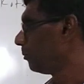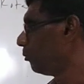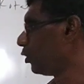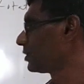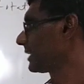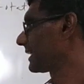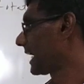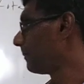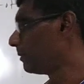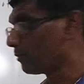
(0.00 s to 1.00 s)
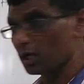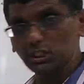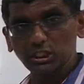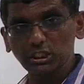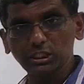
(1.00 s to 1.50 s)
both side carbon
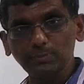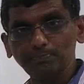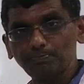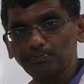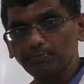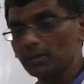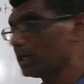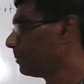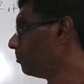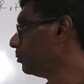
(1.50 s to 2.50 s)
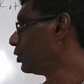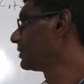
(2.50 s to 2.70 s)
brush, both